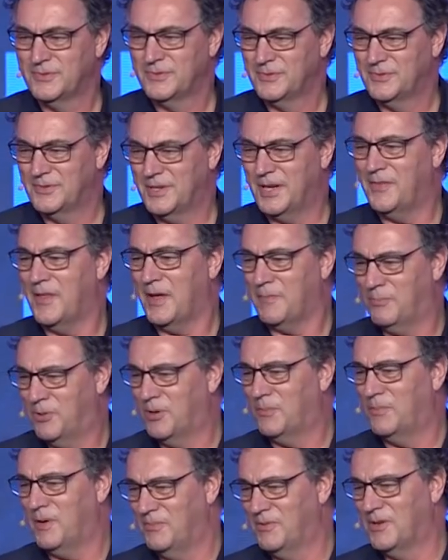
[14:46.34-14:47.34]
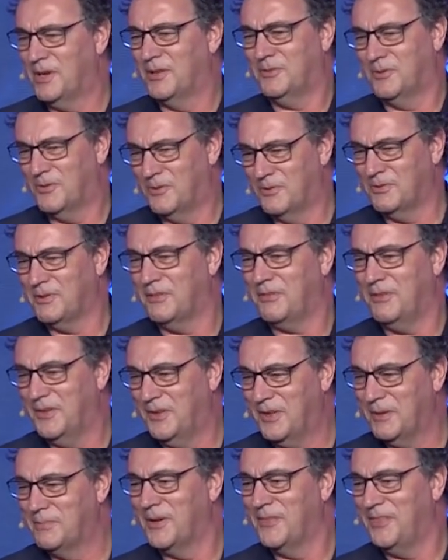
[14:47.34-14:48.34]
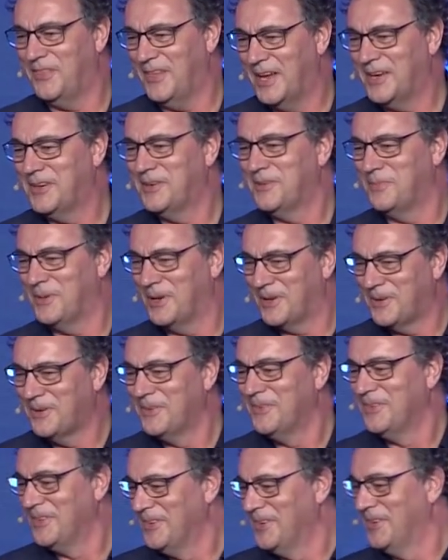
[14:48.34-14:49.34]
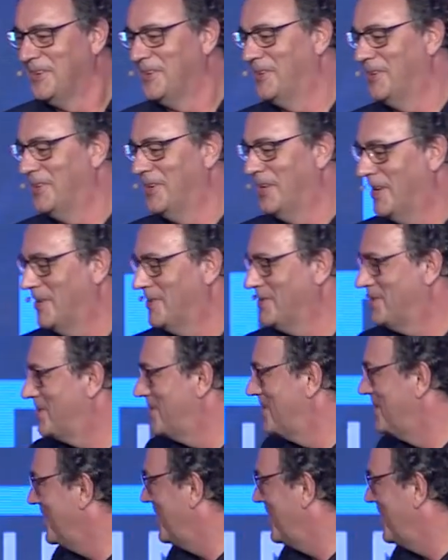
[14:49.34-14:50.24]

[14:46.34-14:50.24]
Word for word: Right, they're probably not going to think about that, but who knows?